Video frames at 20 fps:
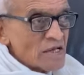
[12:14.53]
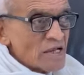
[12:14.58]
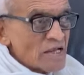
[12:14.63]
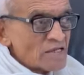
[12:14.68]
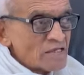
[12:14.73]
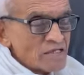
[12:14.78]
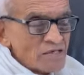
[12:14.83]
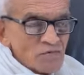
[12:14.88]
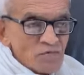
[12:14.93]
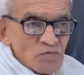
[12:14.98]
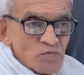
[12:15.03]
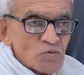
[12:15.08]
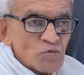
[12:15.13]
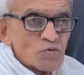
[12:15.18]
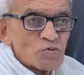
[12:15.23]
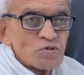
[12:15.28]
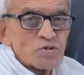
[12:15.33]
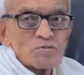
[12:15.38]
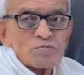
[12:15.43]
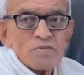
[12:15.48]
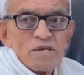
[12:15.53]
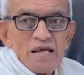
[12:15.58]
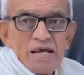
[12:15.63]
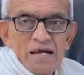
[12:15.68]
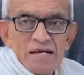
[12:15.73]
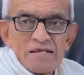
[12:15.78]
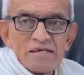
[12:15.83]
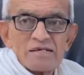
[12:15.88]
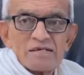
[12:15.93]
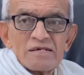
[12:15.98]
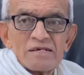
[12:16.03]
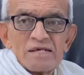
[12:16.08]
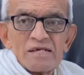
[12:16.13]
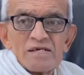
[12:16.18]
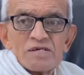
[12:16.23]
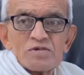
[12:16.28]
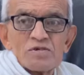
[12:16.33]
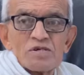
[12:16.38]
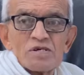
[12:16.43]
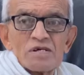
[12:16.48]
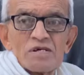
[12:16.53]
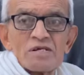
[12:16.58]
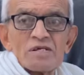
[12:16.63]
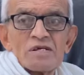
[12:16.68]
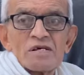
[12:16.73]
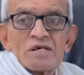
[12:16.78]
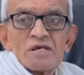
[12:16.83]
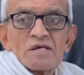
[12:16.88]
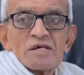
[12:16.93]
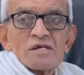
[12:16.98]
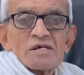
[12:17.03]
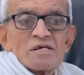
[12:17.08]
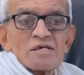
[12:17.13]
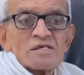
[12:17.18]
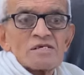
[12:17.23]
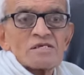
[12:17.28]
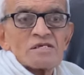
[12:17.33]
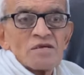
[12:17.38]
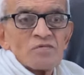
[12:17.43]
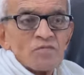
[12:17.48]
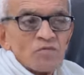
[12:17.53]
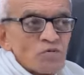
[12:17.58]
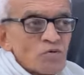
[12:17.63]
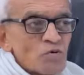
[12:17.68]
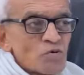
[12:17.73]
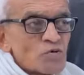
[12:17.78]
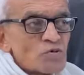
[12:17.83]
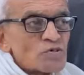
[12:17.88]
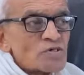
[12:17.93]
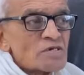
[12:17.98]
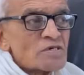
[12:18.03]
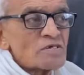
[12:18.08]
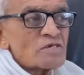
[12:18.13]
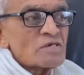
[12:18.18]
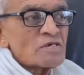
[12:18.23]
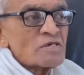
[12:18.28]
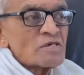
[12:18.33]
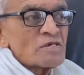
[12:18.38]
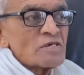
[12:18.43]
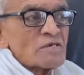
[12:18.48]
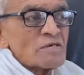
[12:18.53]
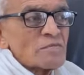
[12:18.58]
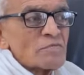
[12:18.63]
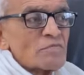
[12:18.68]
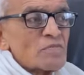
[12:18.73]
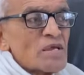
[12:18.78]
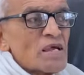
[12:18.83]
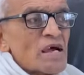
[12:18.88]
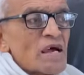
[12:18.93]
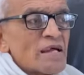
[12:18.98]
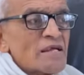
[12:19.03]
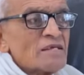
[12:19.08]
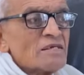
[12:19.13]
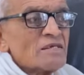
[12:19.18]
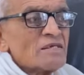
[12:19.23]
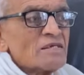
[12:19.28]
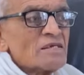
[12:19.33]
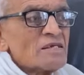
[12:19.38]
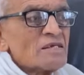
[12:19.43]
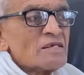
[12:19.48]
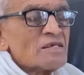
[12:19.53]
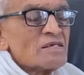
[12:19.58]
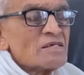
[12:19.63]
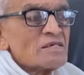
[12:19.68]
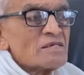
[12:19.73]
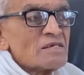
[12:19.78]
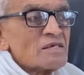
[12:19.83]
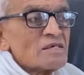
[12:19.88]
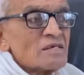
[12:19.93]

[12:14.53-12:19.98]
And the force behind creation is the force behind the